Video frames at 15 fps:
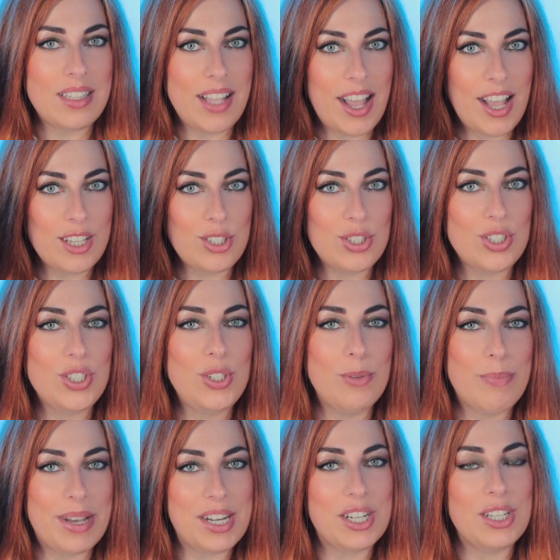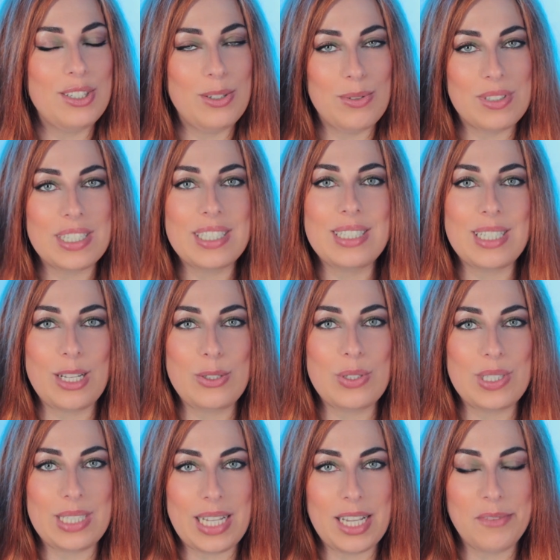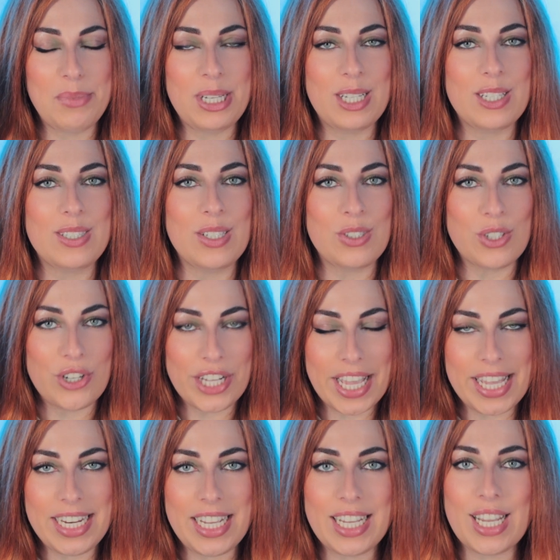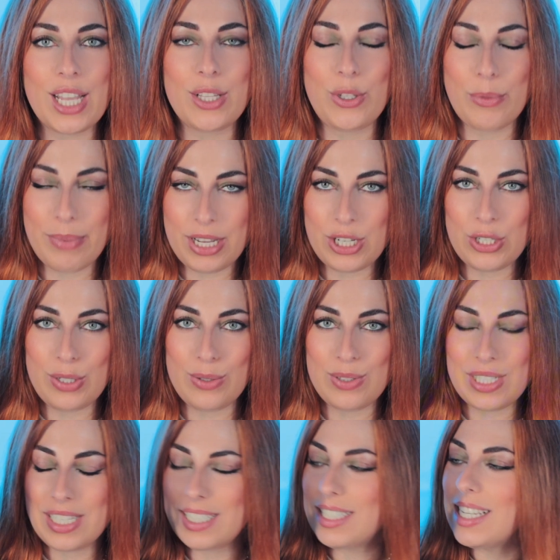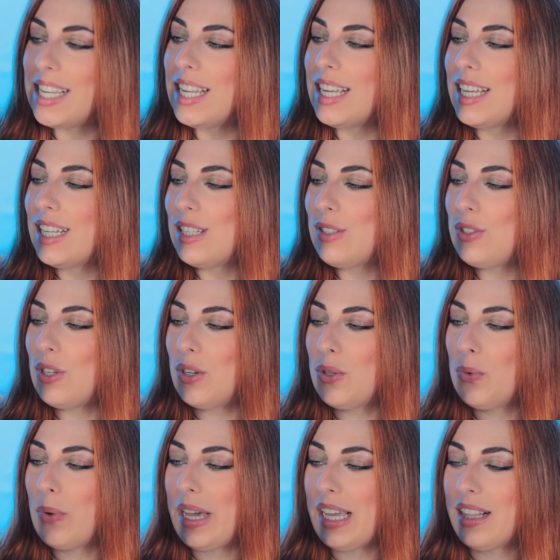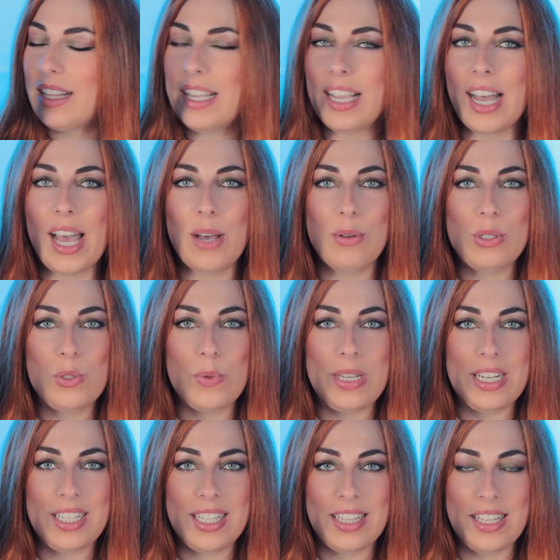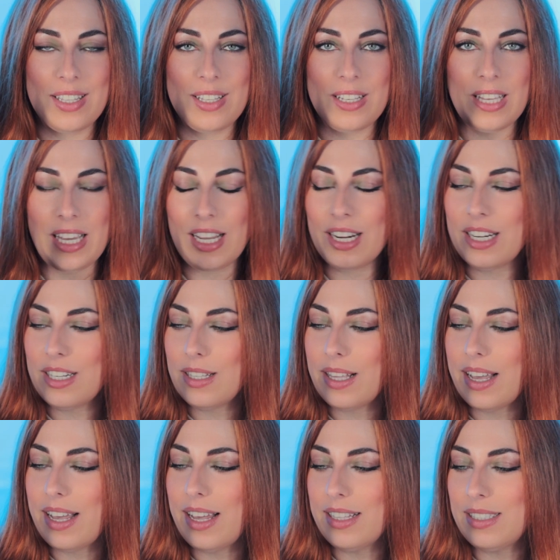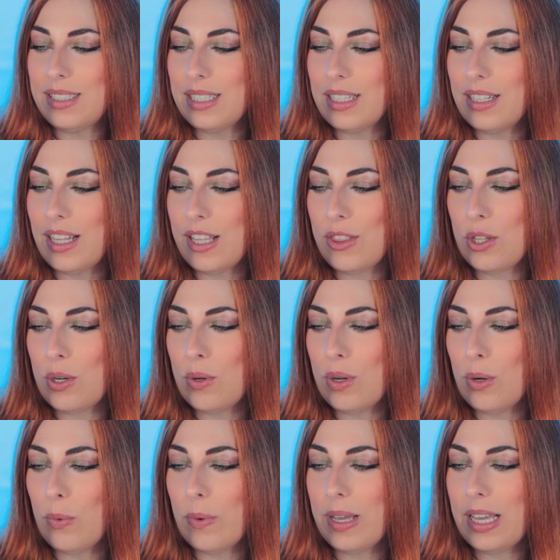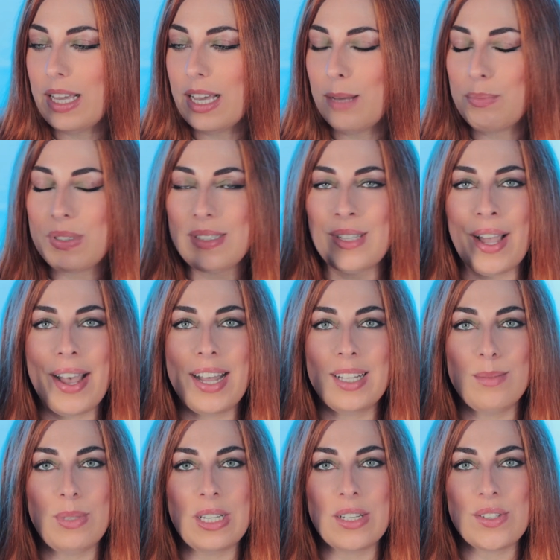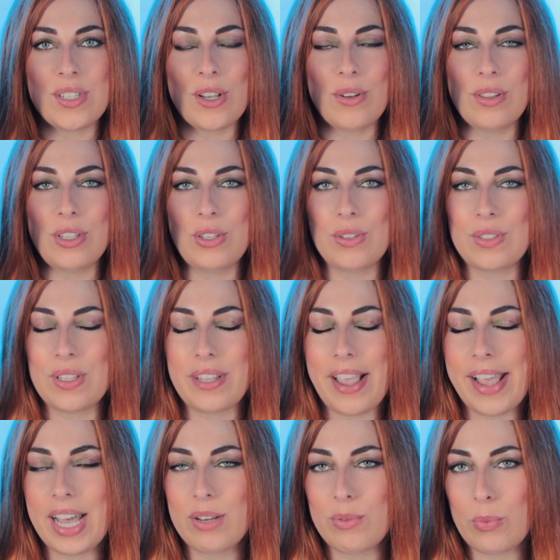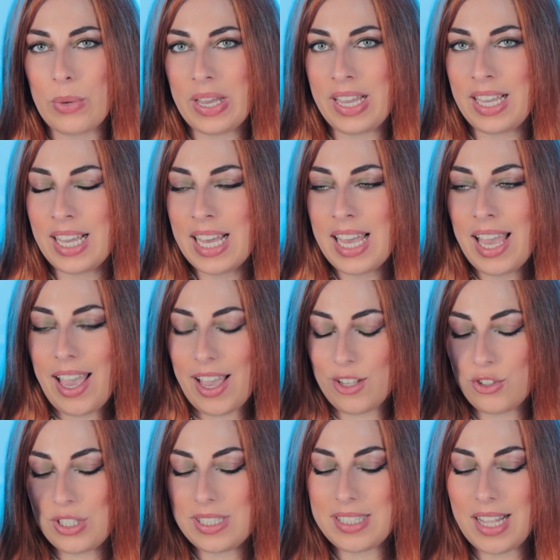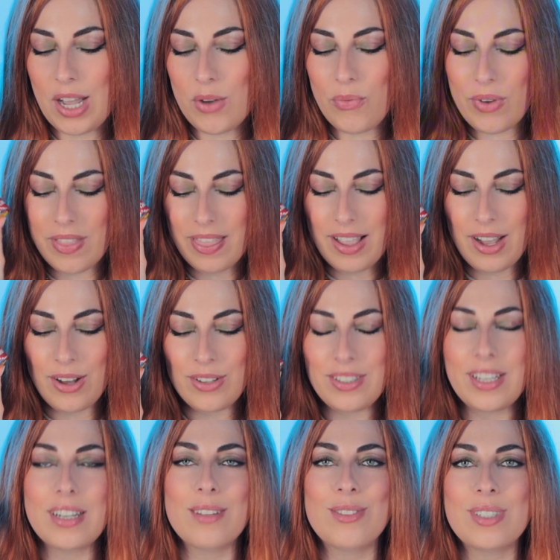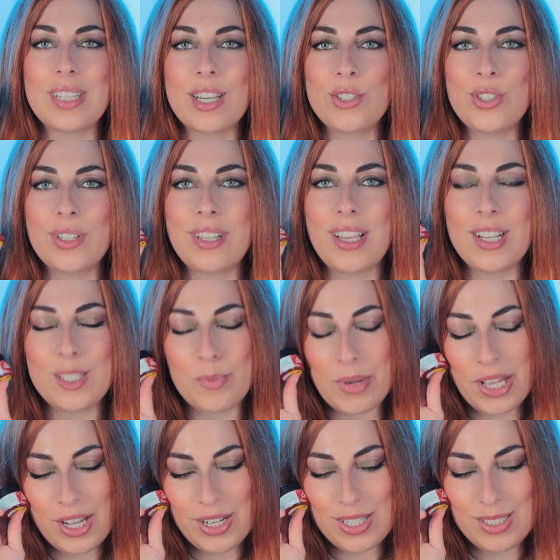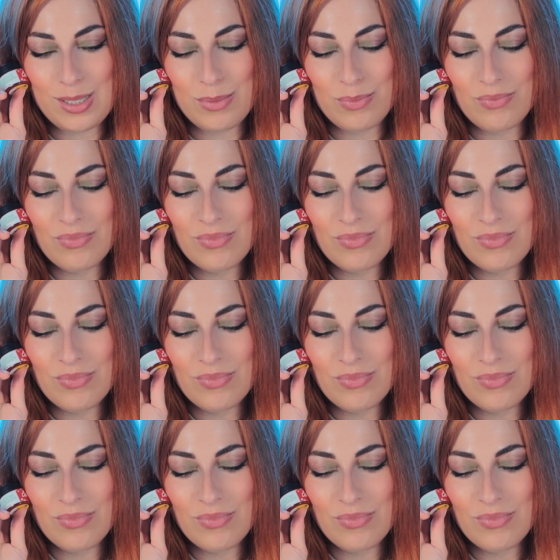Lush, you better use it day to day because it's organic and you better use it. Don't wait like I was waiting another year until I throw it away upset because I only use it halfway and just now found out that it was actually expired.